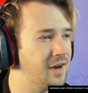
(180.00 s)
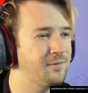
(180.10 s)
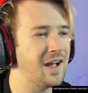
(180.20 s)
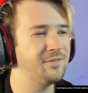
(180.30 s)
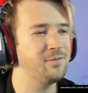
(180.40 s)

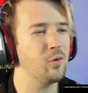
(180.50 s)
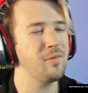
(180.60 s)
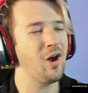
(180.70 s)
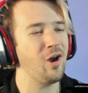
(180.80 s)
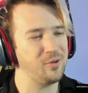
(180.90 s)
five four
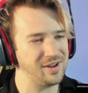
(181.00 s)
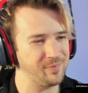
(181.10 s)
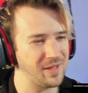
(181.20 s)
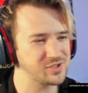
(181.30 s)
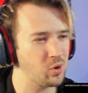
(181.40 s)
Mari,
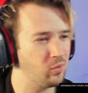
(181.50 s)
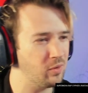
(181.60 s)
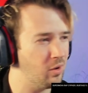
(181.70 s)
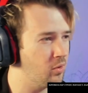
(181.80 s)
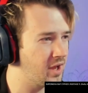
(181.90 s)

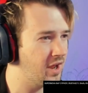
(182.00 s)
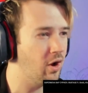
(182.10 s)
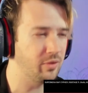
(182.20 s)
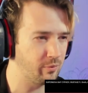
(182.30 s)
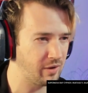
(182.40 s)
Azoro. Okay.
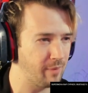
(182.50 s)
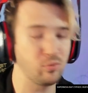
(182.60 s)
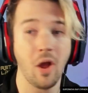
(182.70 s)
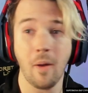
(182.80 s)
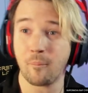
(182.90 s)
Oh, and then we got
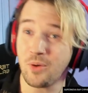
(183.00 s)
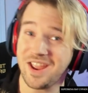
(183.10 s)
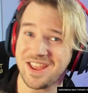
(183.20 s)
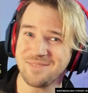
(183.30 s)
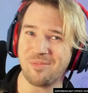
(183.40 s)

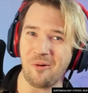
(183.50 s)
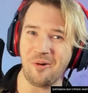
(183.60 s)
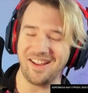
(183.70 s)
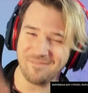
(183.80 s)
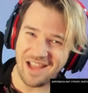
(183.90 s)
Breeton
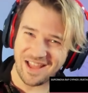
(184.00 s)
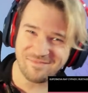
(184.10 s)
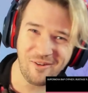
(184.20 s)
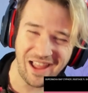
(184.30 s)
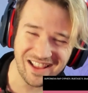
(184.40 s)
Boi. My
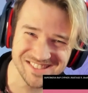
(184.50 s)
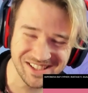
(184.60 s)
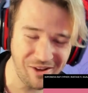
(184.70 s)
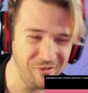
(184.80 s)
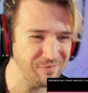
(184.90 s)
boy, how's it
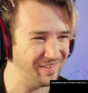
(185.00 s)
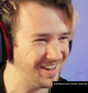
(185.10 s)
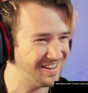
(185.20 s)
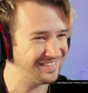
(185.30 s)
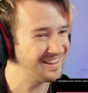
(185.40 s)
going,
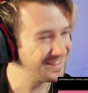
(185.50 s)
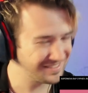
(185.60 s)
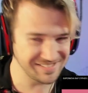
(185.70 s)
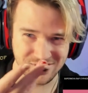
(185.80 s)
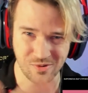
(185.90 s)
bud?
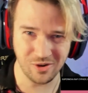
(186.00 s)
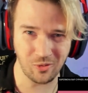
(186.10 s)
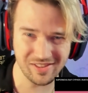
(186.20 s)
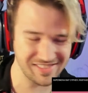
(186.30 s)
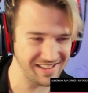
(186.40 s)
Doing
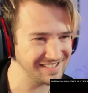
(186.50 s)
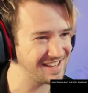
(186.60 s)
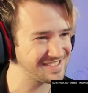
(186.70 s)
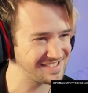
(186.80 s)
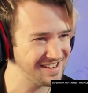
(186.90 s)
great things,
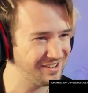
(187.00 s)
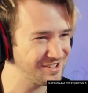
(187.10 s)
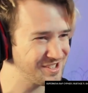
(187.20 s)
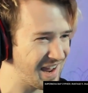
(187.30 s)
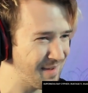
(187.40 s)
I see. Good
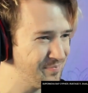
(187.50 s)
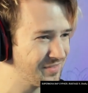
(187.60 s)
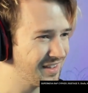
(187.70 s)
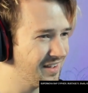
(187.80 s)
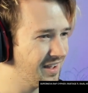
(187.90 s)
job.
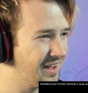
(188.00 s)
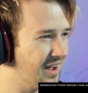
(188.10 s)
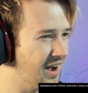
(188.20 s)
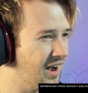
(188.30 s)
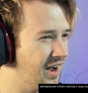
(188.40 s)

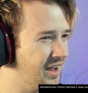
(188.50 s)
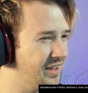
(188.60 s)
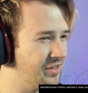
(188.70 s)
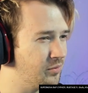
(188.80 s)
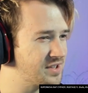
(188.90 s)
Uh,
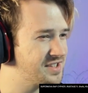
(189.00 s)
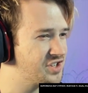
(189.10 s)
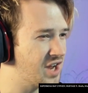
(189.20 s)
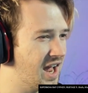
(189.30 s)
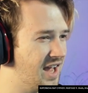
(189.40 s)
and then Rustage
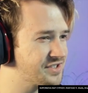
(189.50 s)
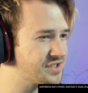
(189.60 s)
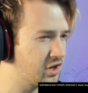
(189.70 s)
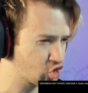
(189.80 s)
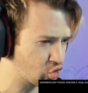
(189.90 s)
as
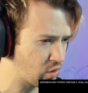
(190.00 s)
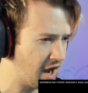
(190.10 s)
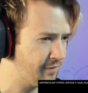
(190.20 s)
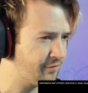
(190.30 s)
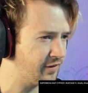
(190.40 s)

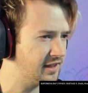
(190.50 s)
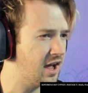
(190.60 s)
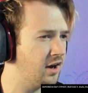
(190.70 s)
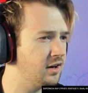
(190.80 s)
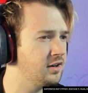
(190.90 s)

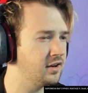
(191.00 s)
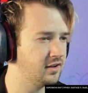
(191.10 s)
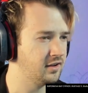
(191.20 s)
Trafalgar.